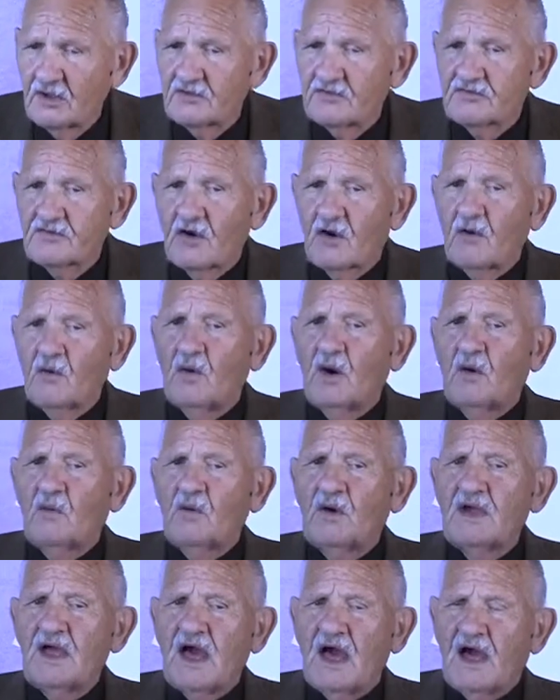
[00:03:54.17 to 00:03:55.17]
So what
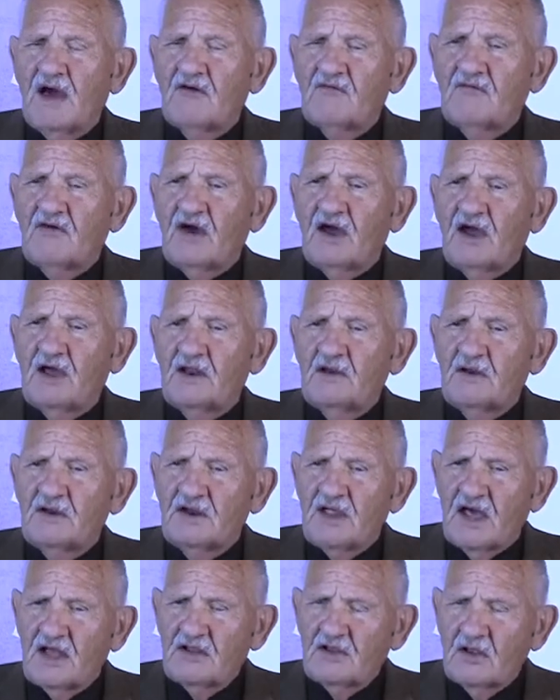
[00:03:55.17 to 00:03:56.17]
we have in
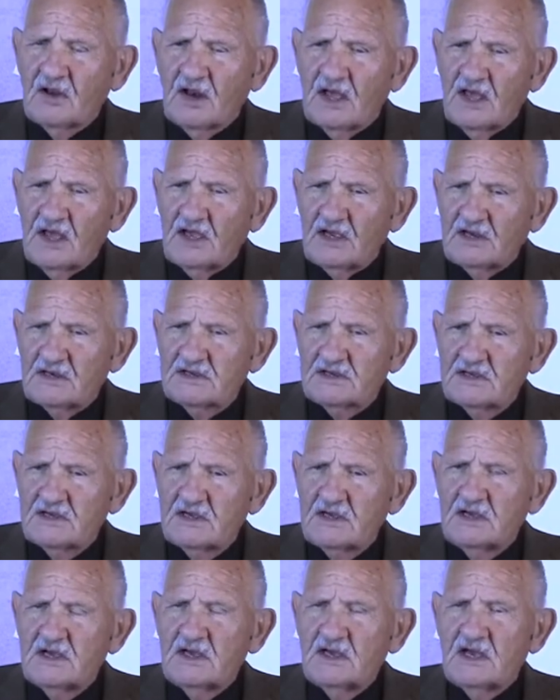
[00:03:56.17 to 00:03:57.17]
Daniel 8
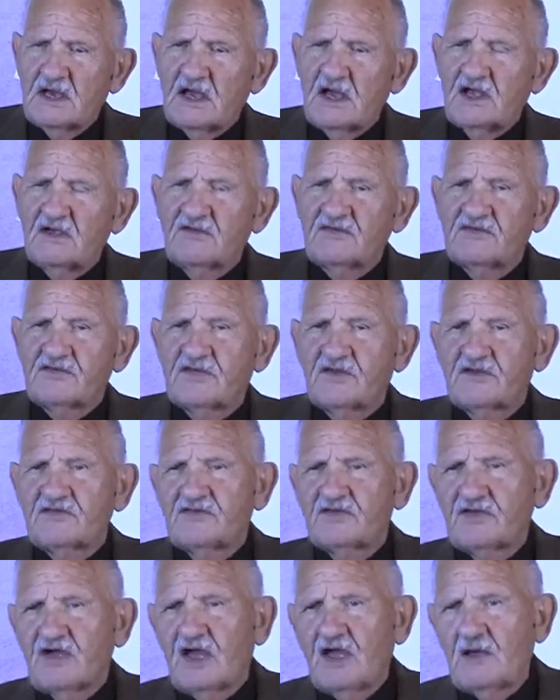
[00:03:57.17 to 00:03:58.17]
is the
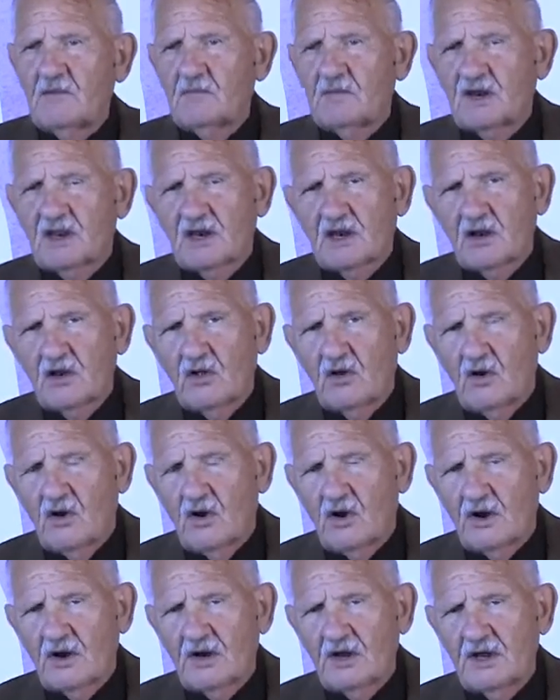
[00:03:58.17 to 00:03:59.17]
same little
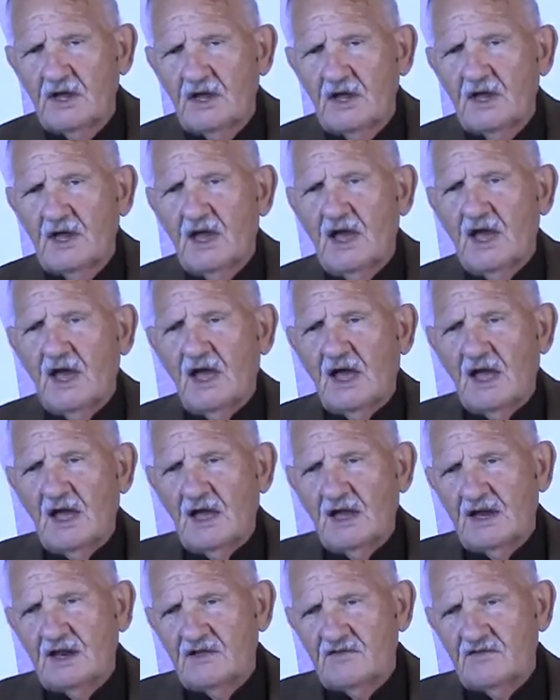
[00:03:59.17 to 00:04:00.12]
horn. It